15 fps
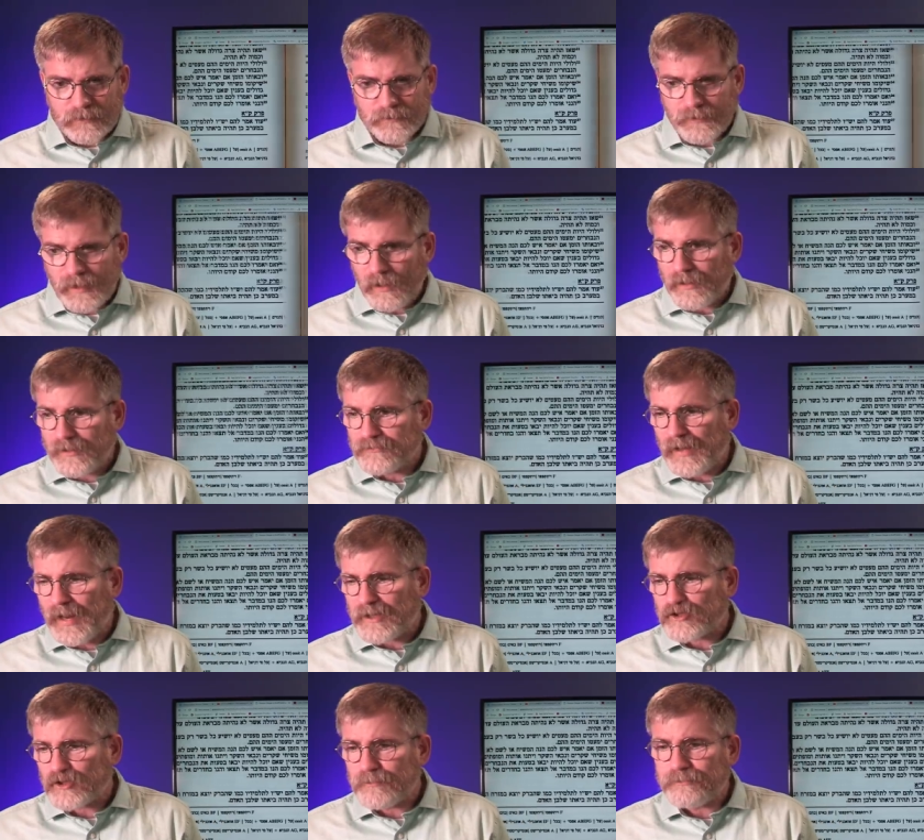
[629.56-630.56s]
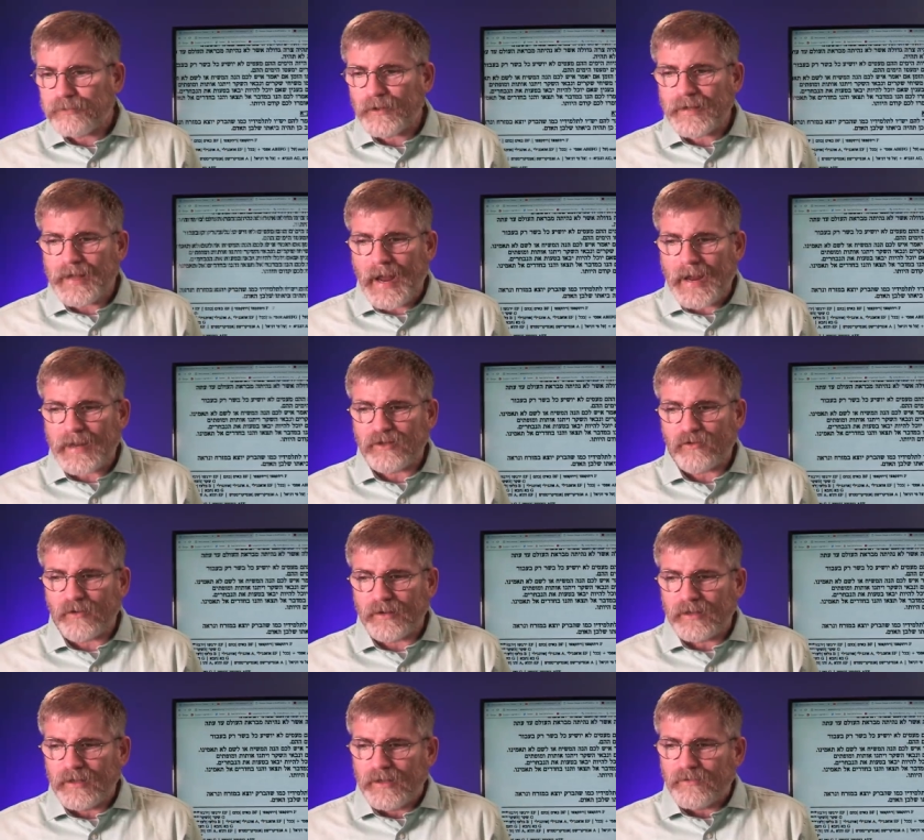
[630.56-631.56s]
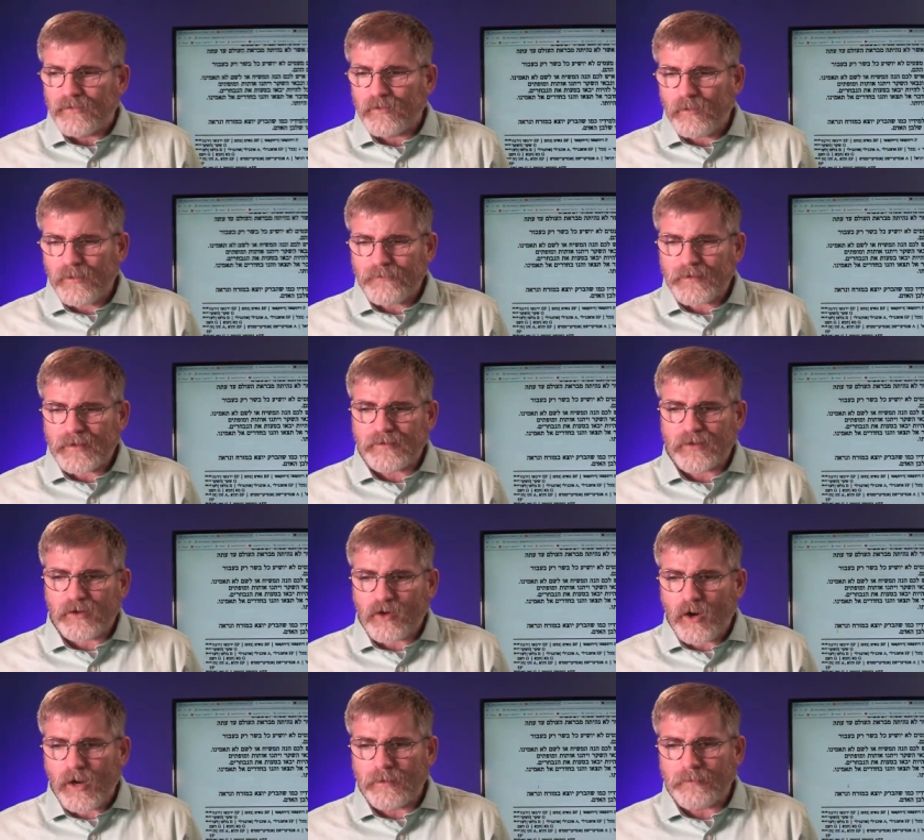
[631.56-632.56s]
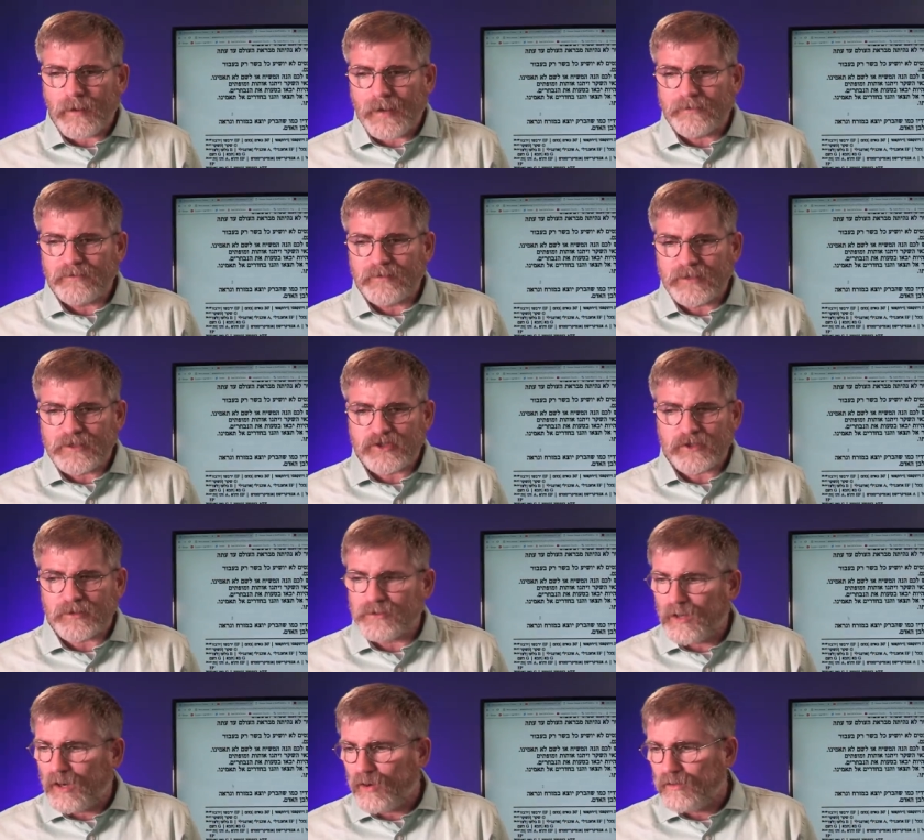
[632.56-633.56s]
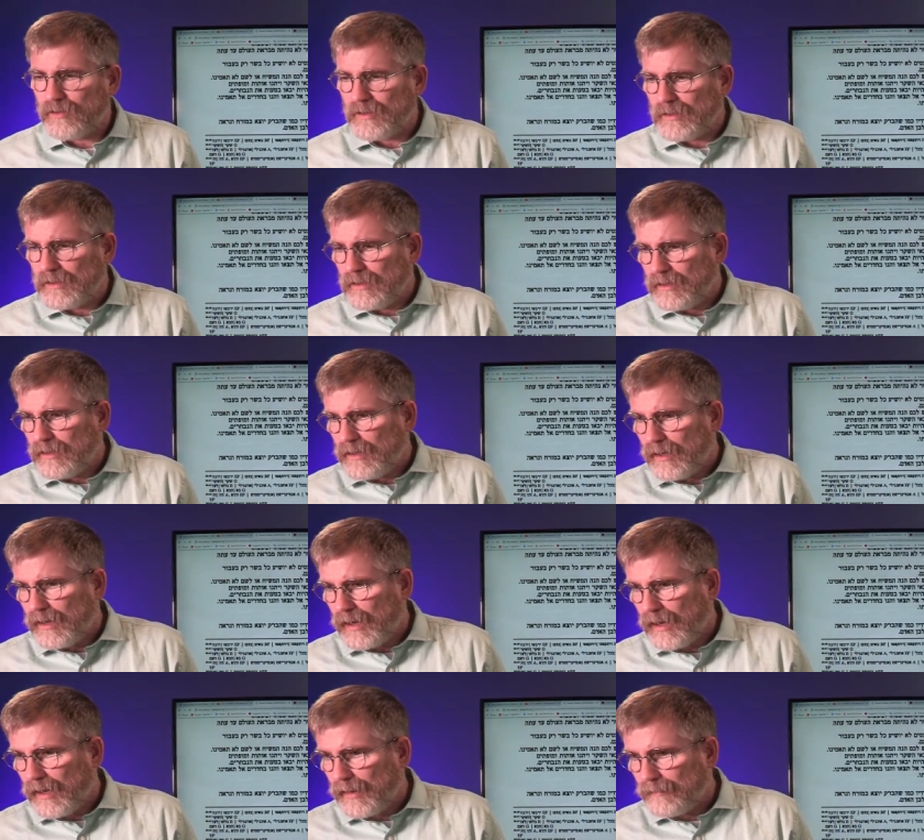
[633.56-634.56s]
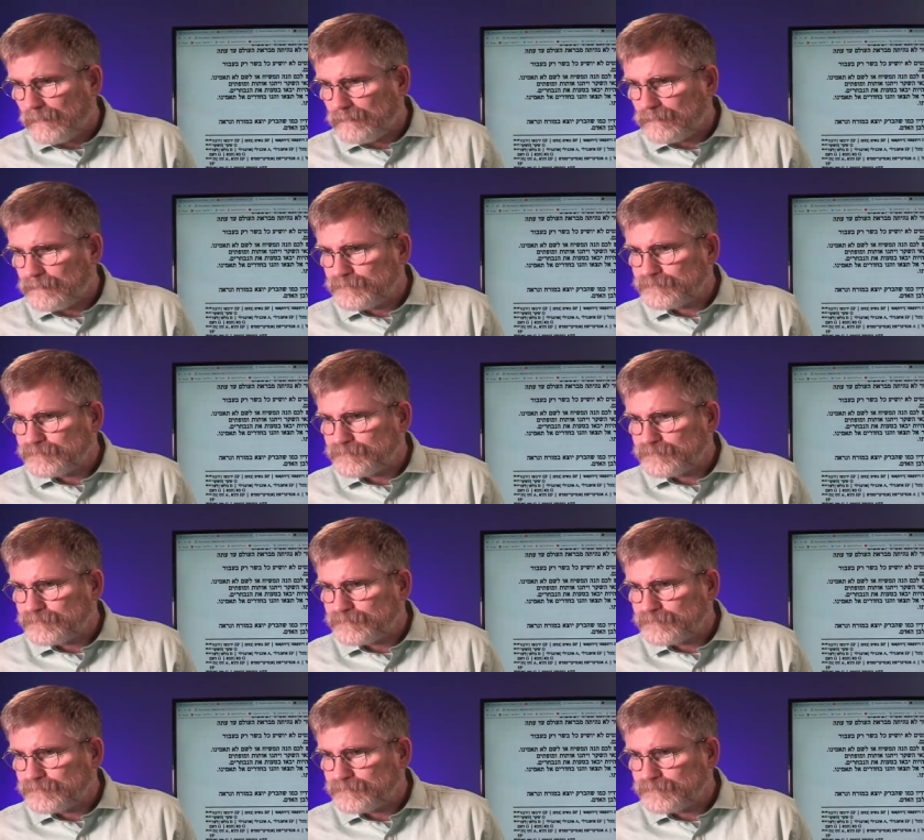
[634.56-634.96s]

Now, it's actually pretty accurate. The one thing that caught my attention, though, um,